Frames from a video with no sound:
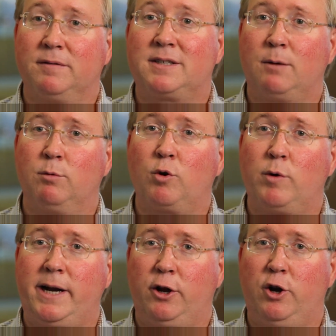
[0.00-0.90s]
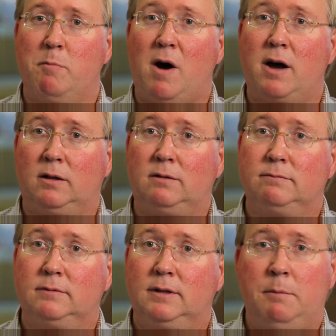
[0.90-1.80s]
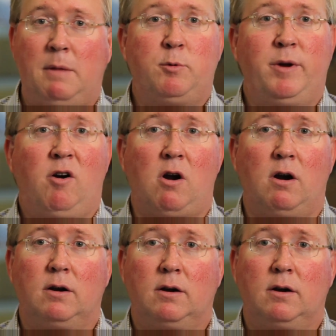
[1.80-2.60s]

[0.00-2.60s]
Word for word: energy, and their dedication to